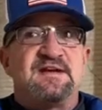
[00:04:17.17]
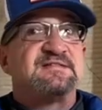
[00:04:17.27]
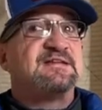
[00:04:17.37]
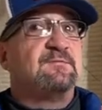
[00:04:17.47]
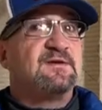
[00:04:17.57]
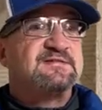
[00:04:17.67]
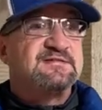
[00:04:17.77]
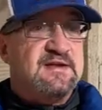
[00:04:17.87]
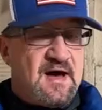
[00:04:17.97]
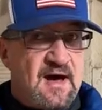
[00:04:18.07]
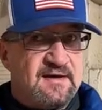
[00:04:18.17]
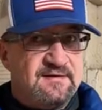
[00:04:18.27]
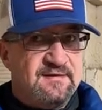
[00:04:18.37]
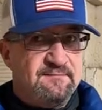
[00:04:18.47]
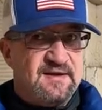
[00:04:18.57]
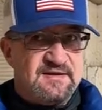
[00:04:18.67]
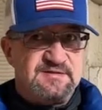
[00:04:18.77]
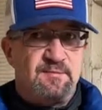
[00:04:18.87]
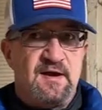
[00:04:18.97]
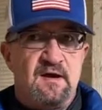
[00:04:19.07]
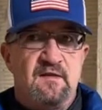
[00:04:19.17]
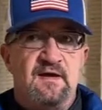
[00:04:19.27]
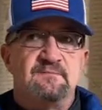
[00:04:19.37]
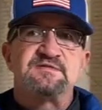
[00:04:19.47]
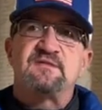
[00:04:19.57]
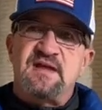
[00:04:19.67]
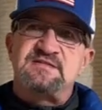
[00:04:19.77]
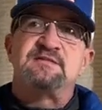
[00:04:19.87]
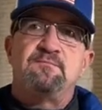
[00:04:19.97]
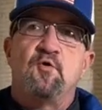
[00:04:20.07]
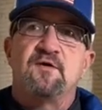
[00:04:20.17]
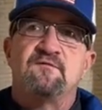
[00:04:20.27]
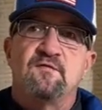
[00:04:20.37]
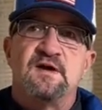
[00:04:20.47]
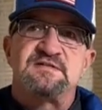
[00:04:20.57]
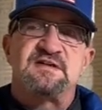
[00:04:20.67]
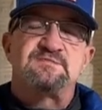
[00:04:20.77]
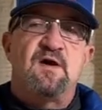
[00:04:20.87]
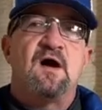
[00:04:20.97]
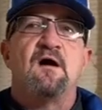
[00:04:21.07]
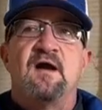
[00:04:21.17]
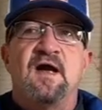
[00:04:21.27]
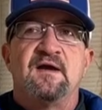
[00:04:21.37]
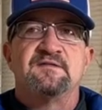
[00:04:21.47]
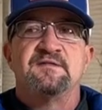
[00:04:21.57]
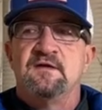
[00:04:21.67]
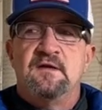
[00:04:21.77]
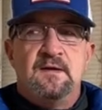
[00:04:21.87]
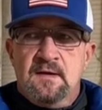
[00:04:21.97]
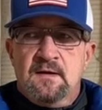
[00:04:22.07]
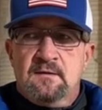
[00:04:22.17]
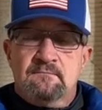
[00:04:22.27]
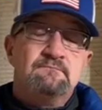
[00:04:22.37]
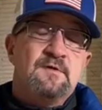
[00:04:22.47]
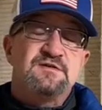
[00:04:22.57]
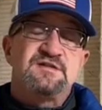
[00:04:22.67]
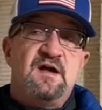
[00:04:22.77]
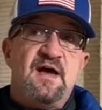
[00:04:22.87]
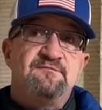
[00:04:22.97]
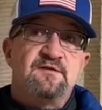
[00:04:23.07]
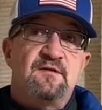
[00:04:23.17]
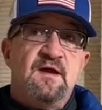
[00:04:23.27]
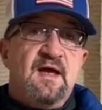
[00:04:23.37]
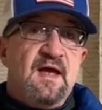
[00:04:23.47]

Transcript: I see what's not being sprayed on them. So that's important for us. That's why our eggs are sought after.